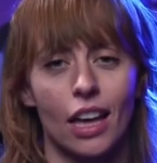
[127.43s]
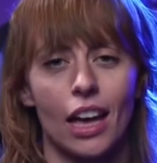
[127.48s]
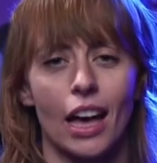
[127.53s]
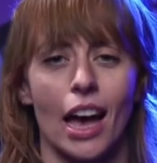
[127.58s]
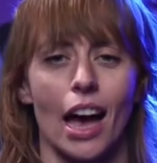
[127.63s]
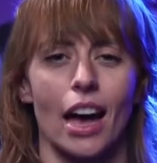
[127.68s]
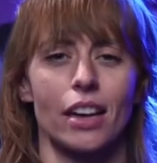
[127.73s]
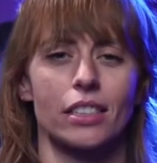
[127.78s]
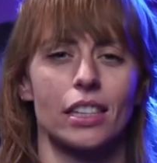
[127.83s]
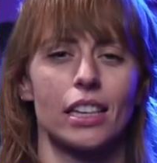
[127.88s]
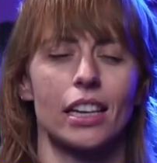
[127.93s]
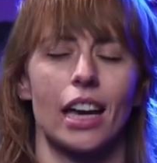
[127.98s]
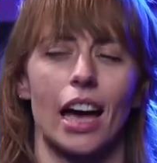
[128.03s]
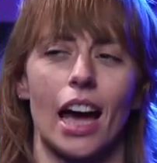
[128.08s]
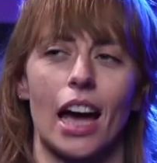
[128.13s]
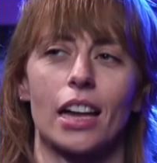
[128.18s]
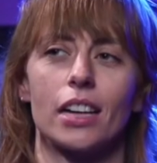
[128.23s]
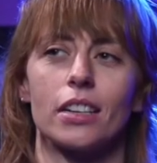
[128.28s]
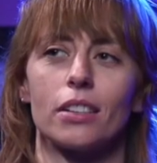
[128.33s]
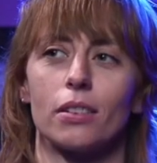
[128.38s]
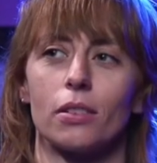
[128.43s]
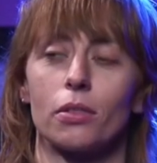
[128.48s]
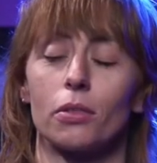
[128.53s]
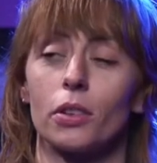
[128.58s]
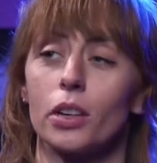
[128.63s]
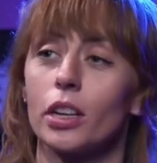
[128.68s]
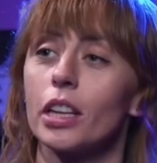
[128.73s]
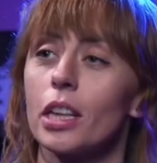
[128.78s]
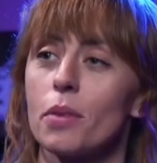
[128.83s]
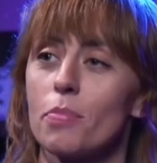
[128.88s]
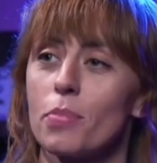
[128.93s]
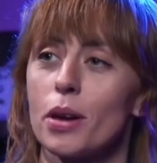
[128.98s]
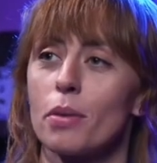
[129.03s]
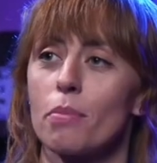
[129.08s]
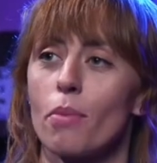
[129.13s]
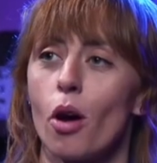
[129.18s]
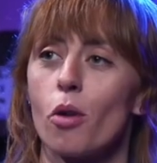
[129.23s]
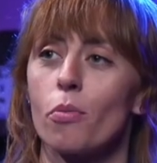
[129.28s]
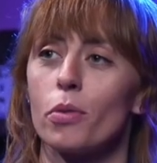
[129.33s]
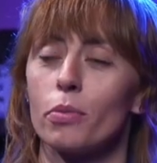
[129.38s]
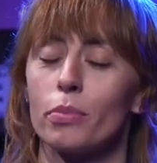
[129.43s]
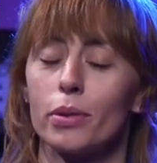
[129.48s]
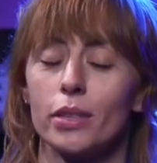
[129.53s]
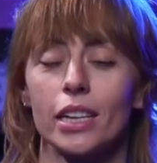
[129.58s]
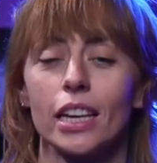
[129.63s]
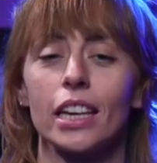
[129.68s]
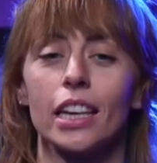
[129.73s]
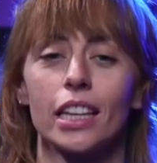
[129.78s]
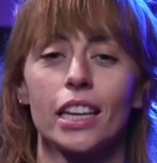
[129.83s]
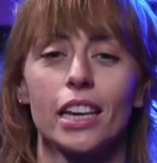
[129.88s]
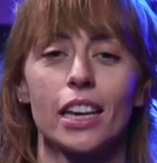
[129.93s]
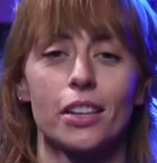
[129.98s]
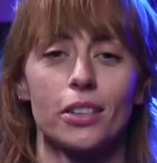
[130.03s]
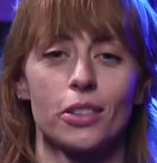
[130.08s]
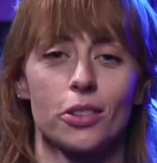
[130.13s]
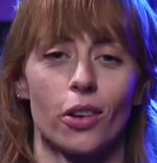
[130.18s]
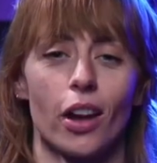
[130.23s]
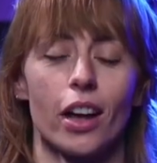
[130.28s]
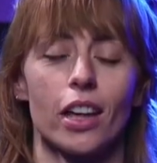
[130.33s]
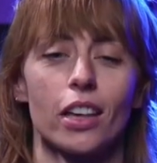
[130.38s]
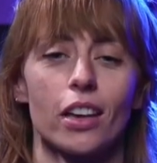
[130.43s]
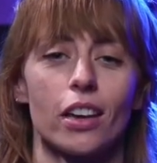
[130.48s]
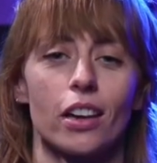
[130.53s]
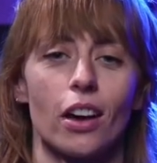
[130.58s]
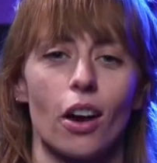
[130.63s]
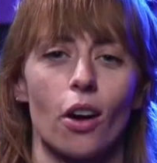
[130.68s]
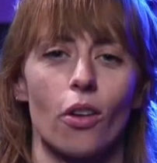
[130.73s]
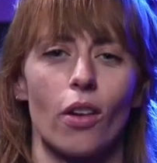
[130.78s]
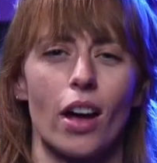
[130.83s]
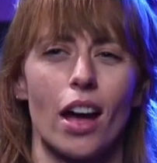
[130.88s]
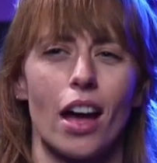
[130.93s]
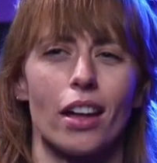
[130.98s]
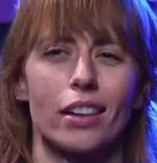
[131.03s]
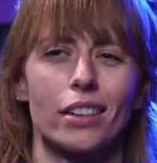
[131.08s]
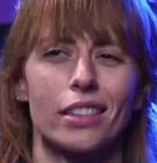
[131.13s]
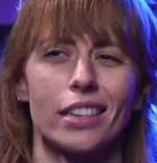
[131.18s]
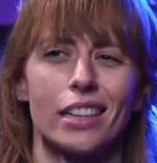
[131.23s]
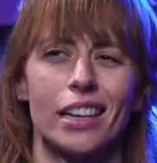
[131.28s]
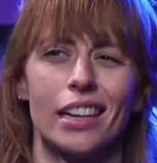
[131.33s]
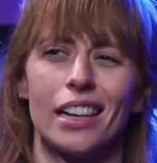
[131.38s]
Ásgeir had a really big moment, particularly in Australia, around